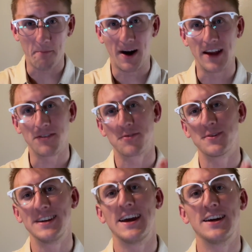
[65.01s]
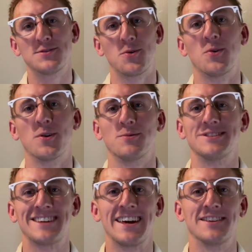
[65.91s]
my 3-day tour
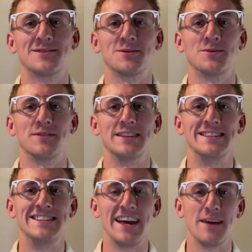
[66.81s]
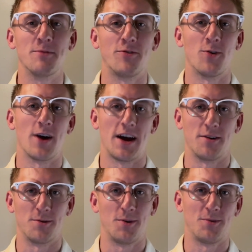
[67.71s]
was canceled the day before
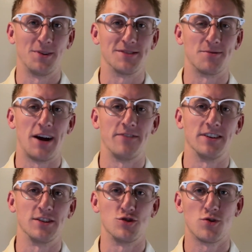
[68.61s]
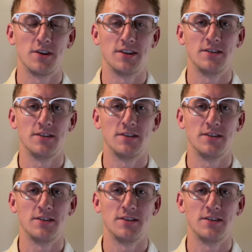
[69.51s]
I was arriving in Jordan.